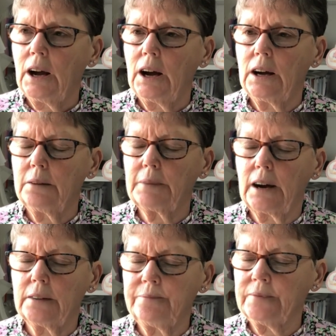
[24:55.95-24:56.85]
I
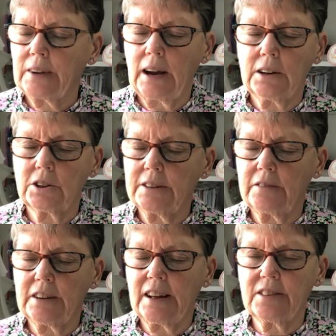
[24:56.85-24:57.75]
could
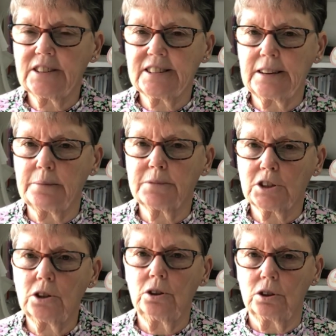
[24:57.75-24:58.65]
never get the zip
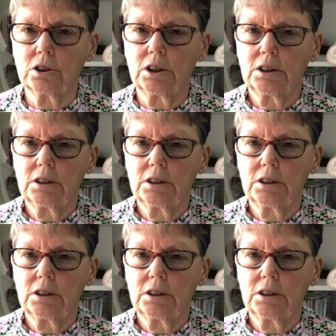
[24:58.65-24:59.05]
to look